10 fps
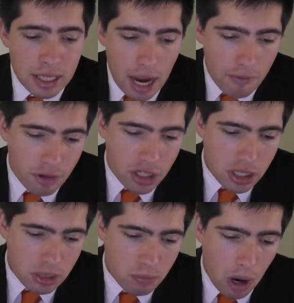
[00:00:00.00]
Average
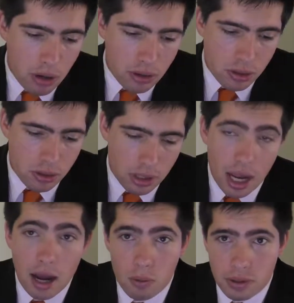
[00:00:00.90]
disposals
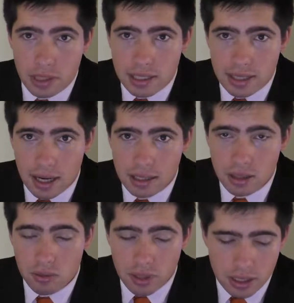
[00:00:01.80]
are with the Suns,
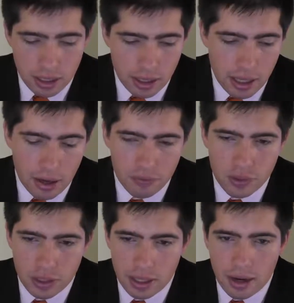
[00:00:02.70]
obviously,
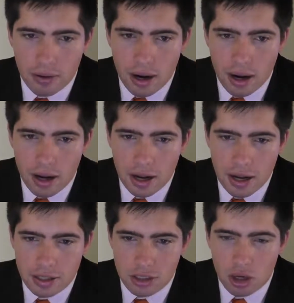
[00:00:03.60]
after their
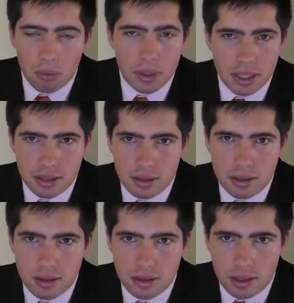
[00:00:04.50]
had
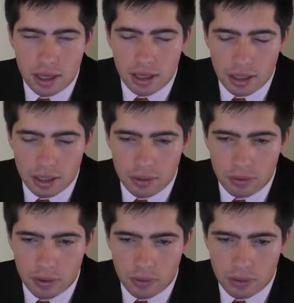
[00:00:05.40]
dominance
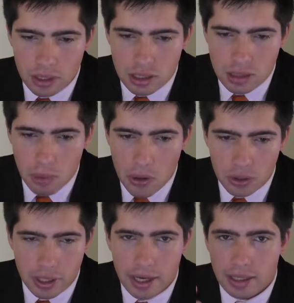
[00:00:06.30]
with the disposal
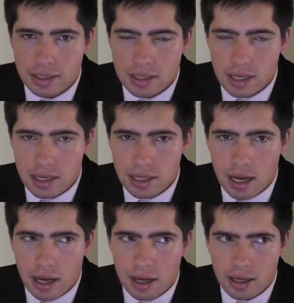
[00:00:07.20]
counts in
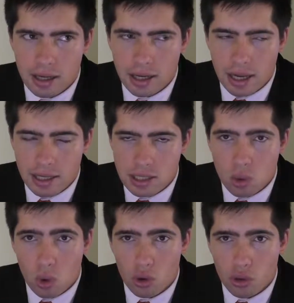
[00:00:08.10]
against
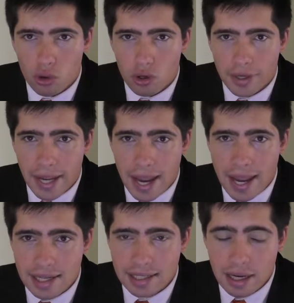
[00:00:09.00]
Hawthorn
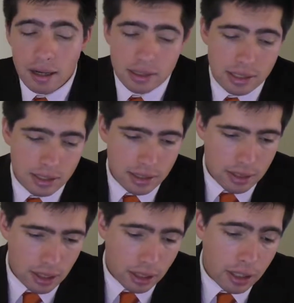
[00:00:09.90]
and Carlton.
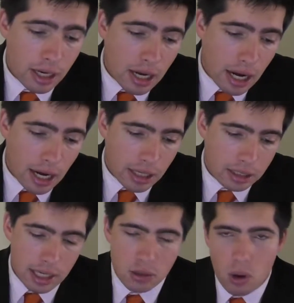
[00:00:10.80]
So
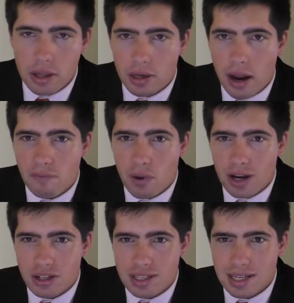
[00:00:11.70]
that's why they're at
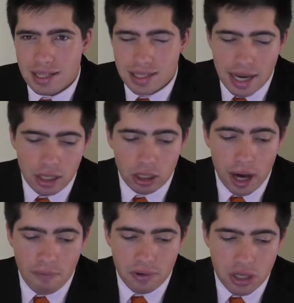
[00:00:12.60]
416 on
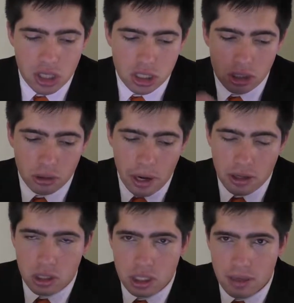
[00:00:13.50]
average to
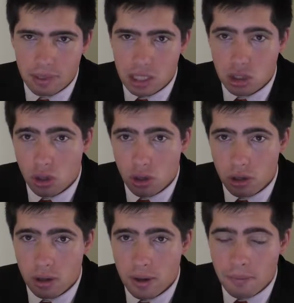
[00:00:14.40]
372